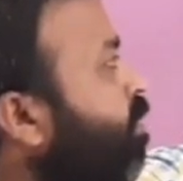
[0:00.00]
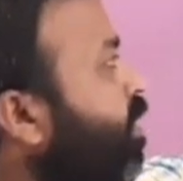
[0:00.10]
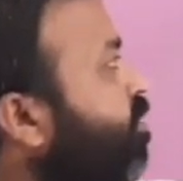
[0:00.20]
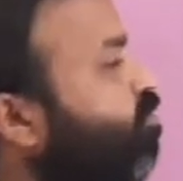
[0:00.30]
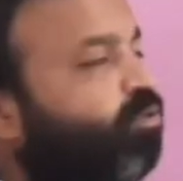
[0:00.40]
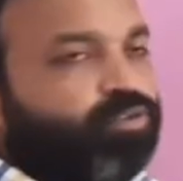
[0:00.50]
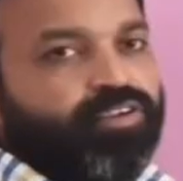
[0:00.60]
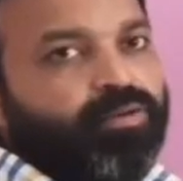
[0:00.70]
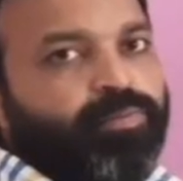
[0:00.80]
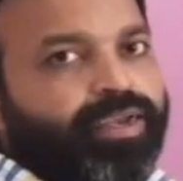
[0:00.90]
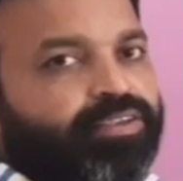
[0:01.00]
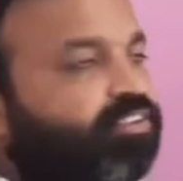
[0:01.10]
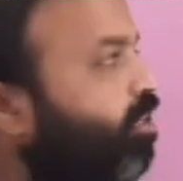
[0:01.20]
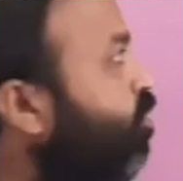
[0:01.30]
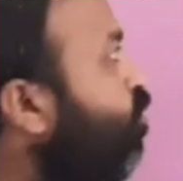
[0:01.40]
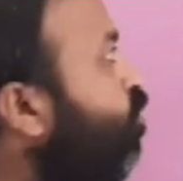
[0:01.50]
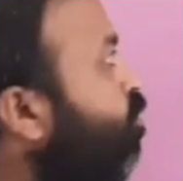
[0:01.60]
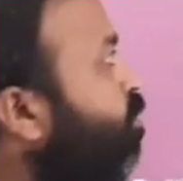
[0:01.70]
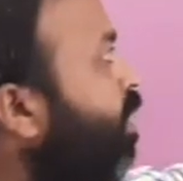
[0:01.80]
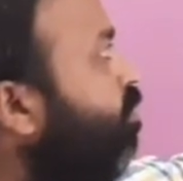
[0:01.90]
minus 2z by z
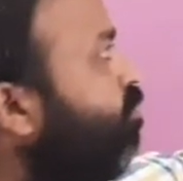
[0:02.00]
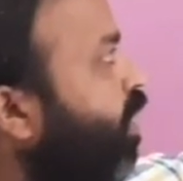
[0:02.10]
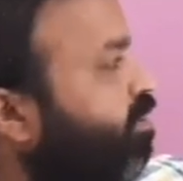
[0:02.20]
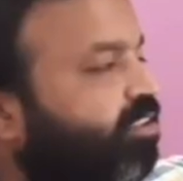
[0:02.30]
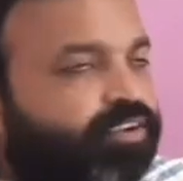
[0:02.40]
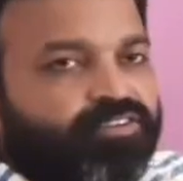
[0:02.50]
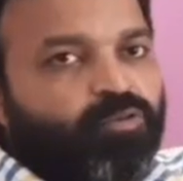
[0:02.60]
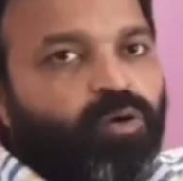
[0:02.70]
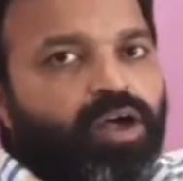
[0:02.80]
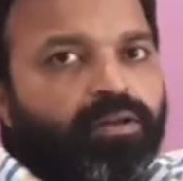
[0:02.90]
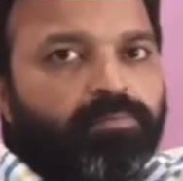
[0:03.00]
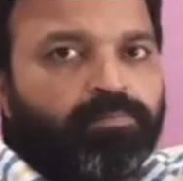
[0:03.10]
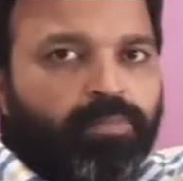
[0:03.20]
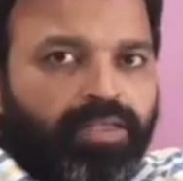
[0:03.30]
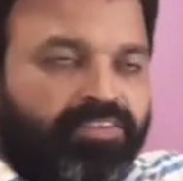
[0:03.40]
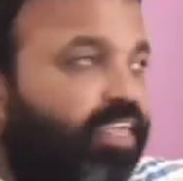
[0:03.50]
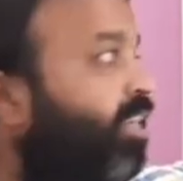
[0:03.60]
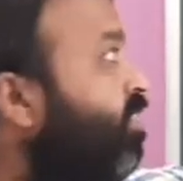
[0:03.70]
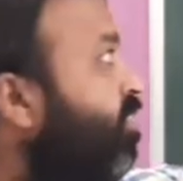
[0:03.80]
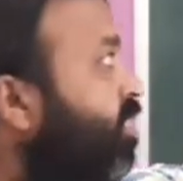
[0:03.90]
cube minus 5z square plus
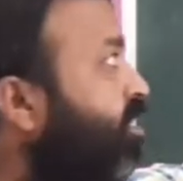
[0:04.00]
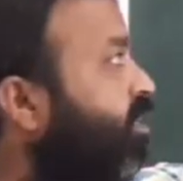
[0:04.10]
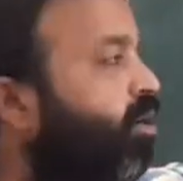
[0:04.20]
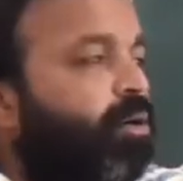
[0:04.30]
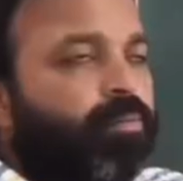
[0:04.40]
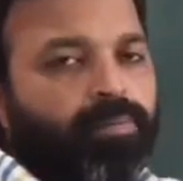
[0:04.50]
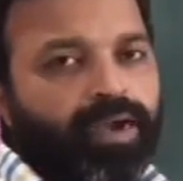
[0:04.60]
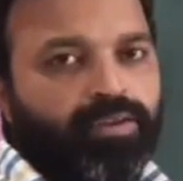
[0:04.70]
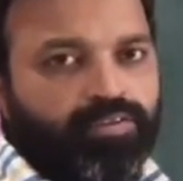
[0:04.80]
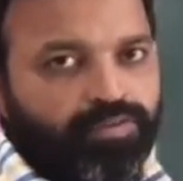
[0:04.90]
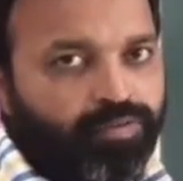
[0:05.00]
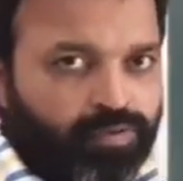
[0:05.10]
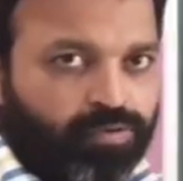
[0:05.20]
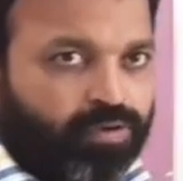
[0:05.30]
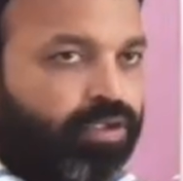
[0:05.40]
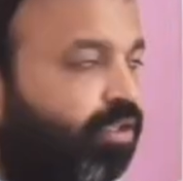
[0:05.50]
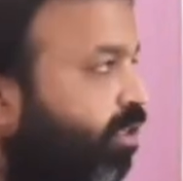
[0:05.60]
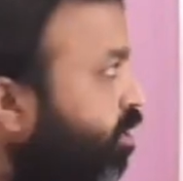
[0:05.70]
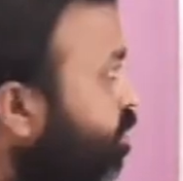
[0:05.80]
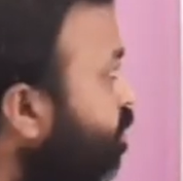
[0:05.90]
8z minus 4.
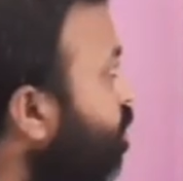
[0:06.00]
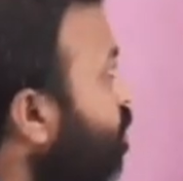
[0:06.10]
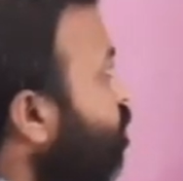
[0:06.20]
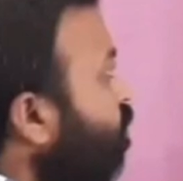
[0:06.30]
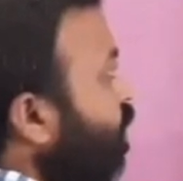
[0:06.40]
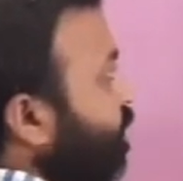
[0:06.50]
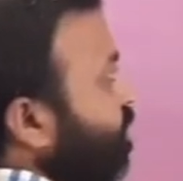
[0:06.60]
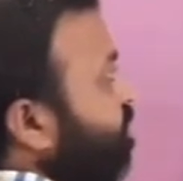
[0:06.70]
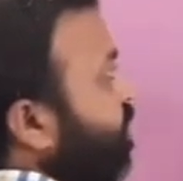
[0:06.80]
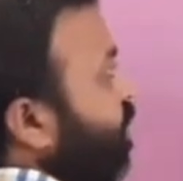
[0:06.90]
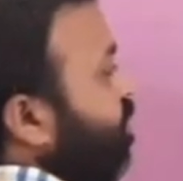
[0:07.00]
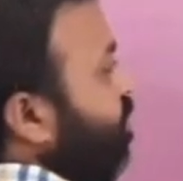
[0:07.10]
So let us take